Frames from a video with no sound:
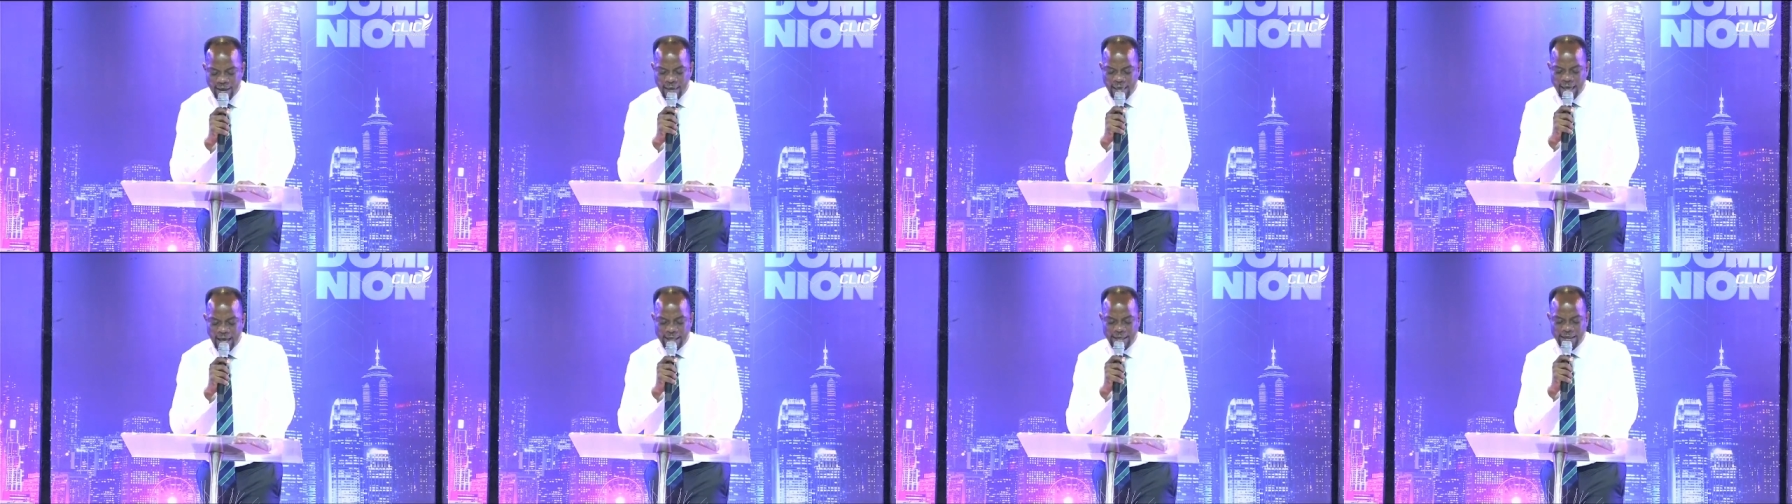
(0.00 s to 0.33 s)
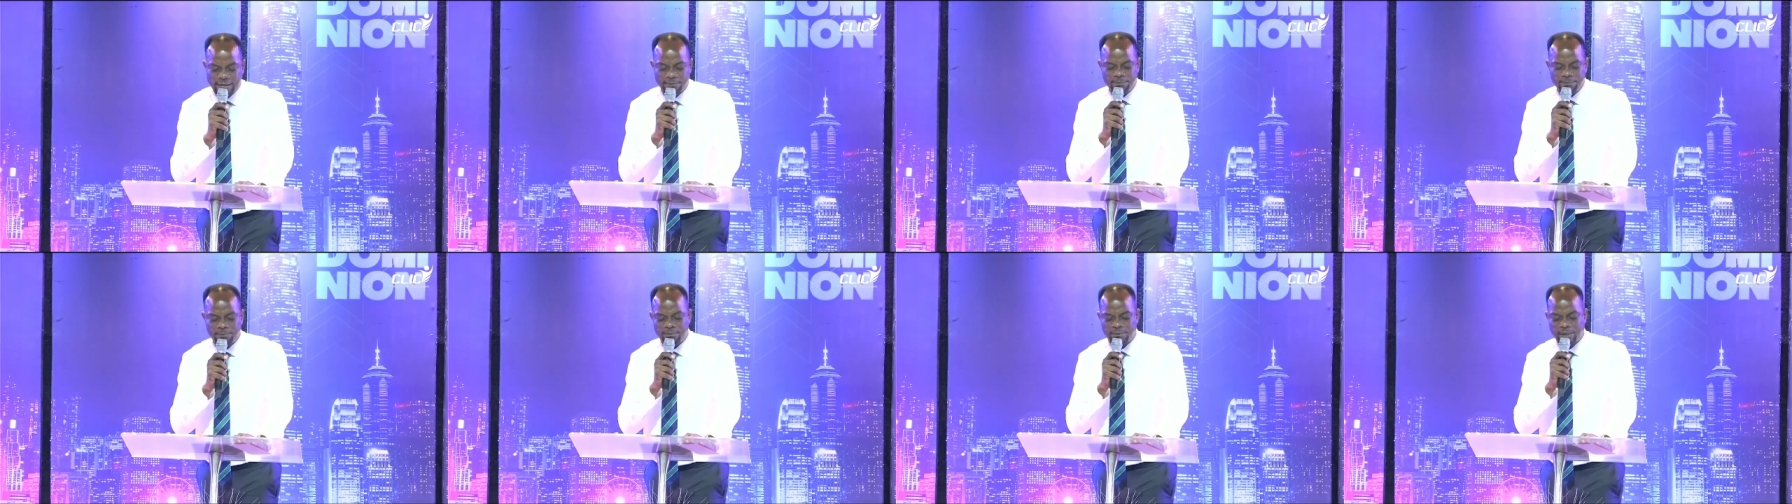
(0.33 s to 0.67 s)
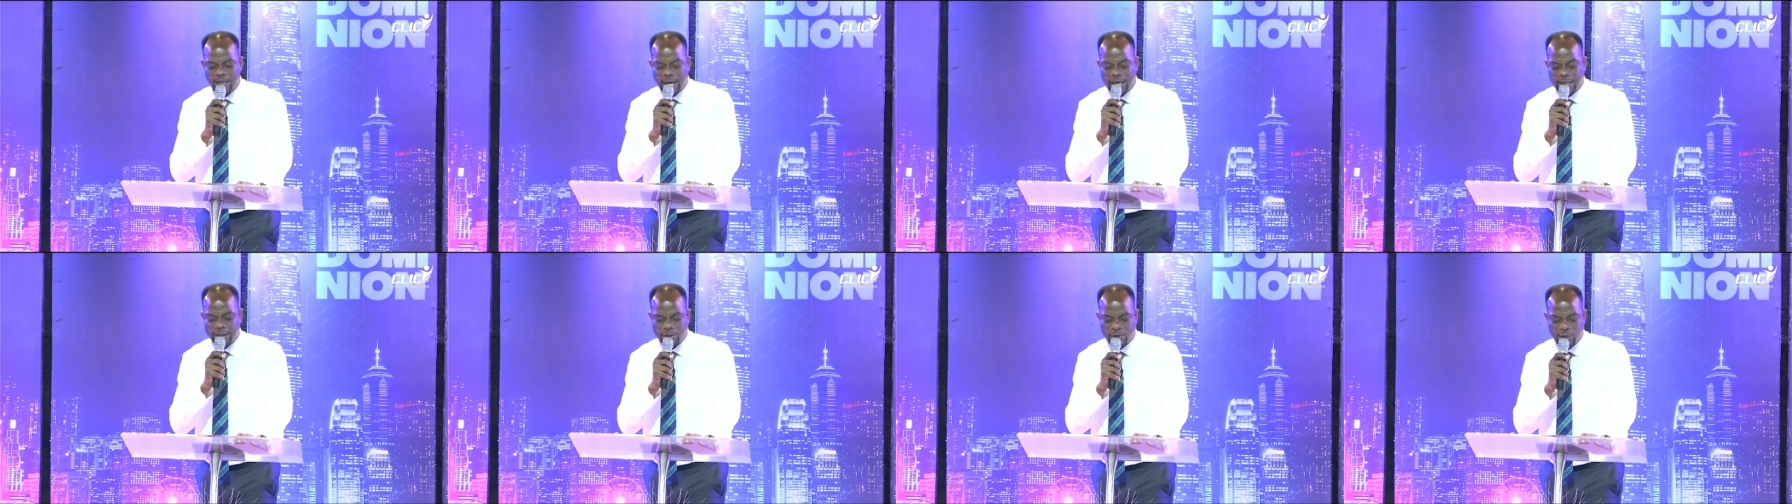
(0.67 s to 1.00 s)
and
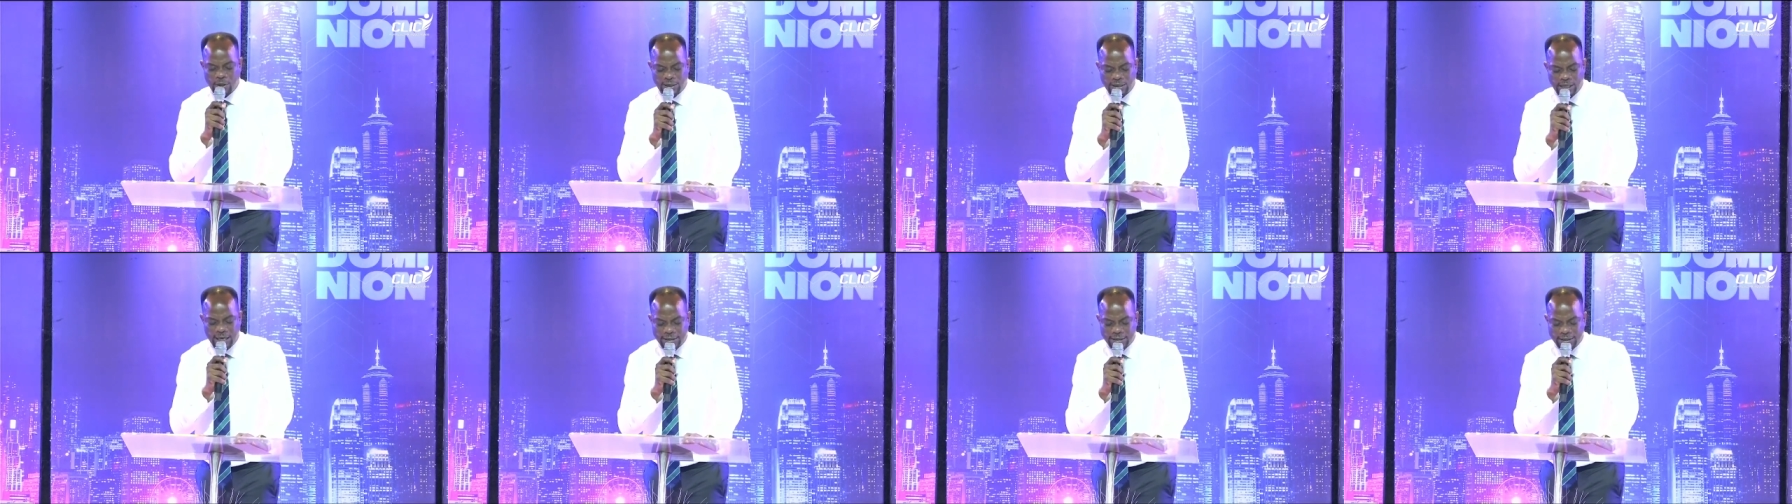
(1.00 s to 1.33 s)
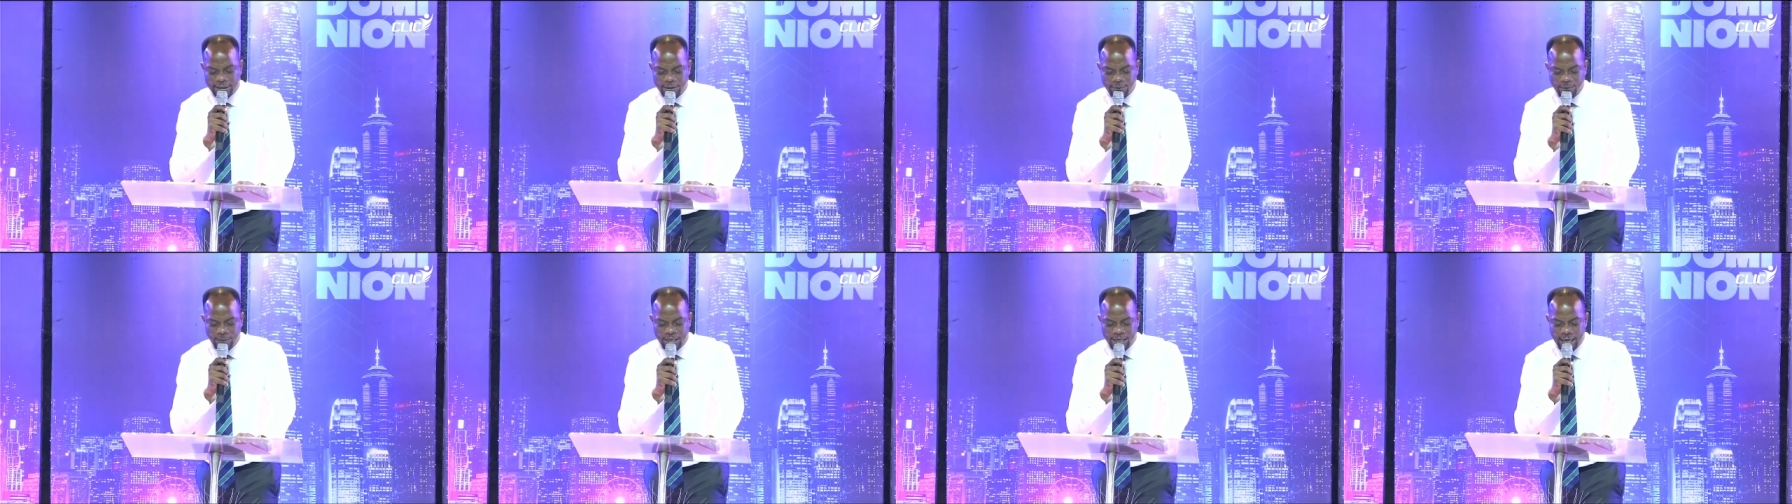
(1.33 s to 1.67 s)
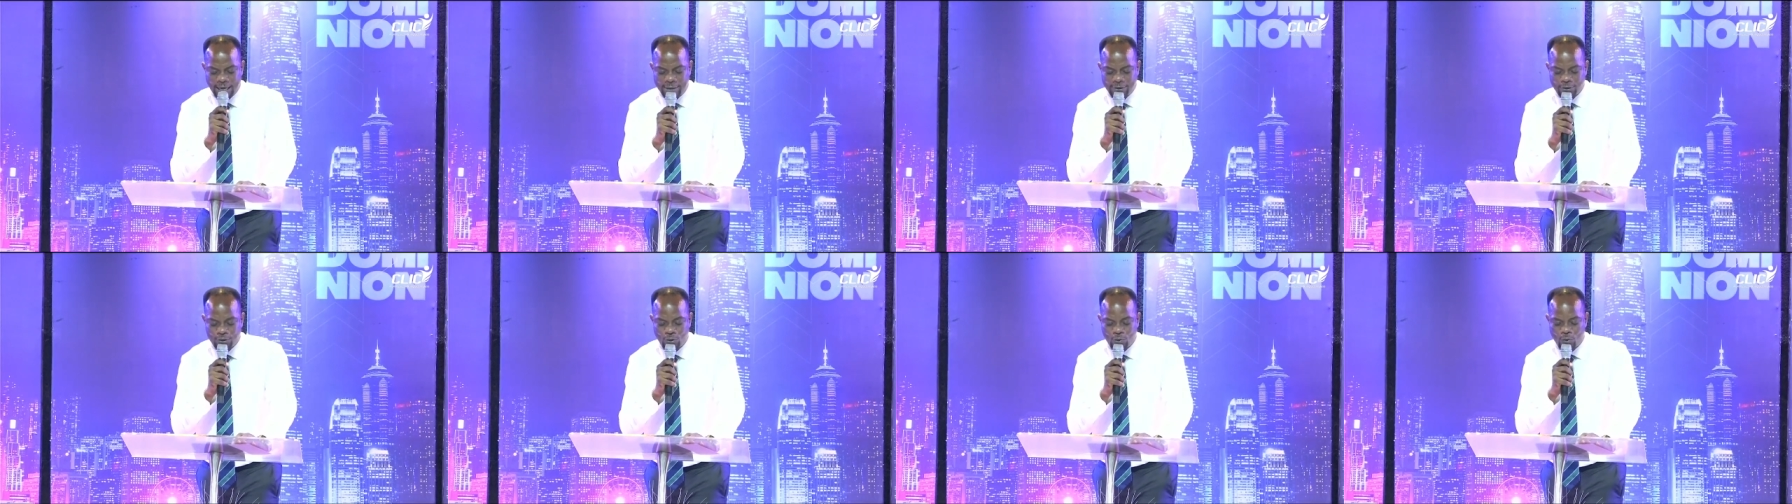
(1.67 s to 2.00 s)
as such as he
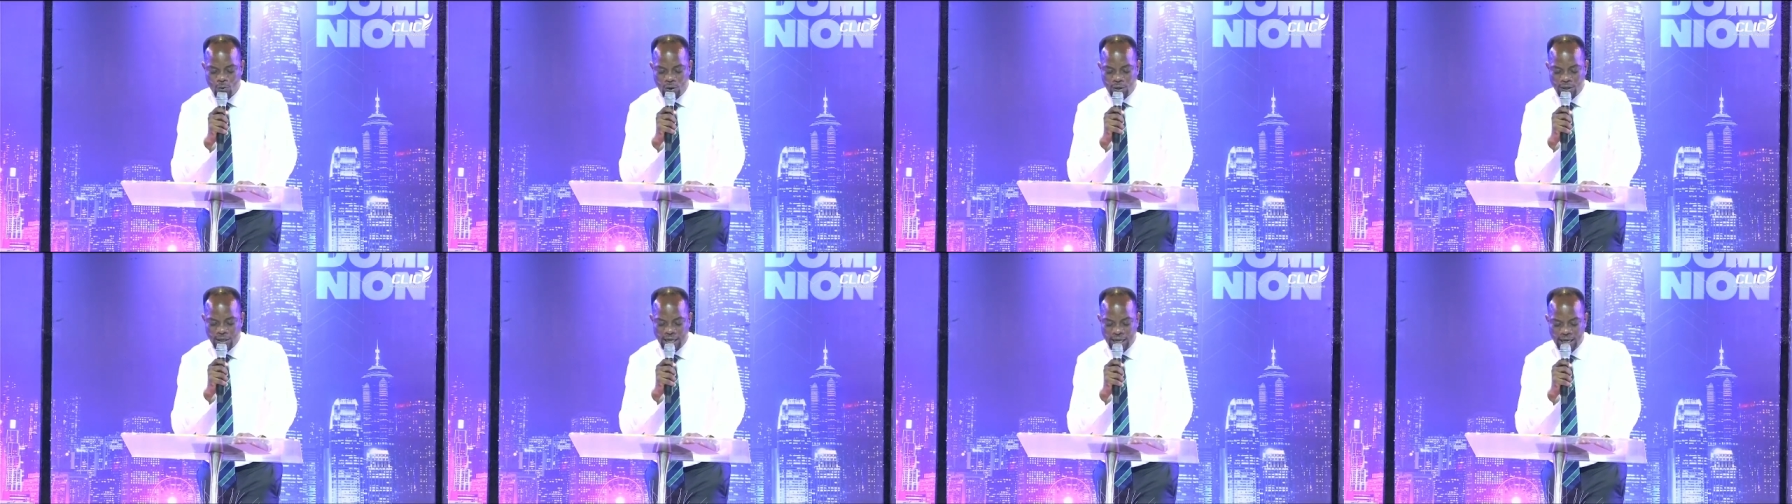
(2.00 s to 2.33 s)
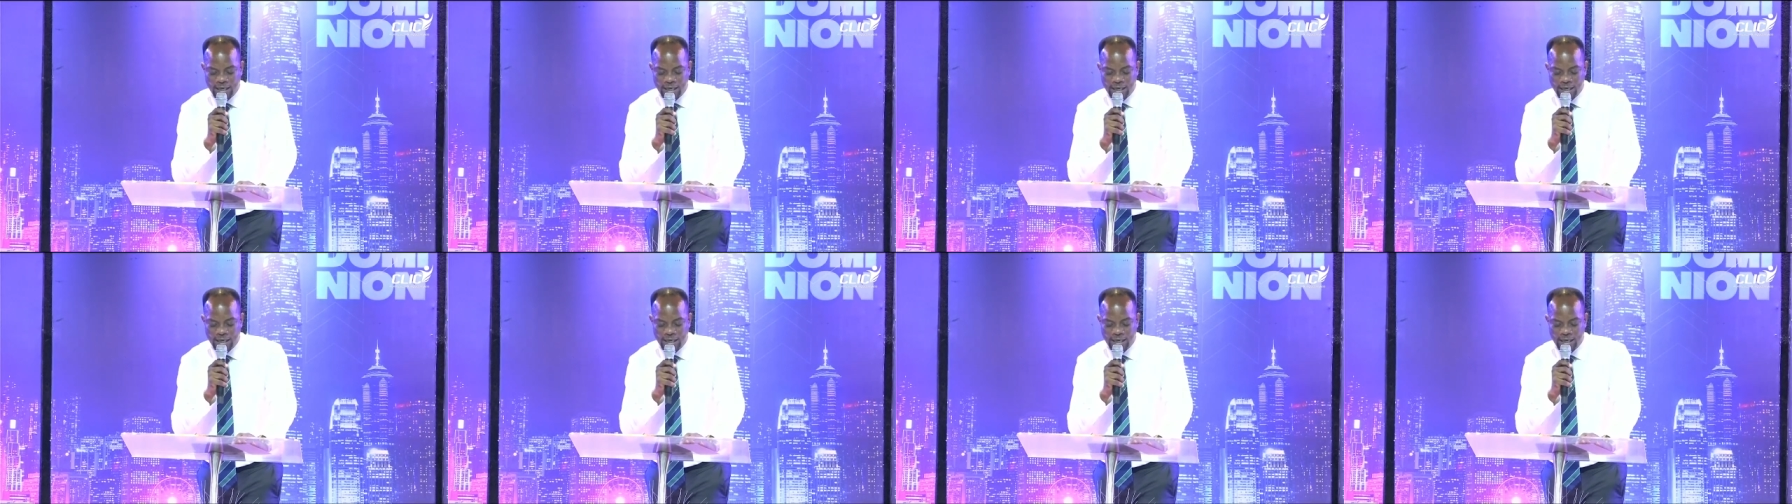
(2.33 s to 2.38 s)
began to wonder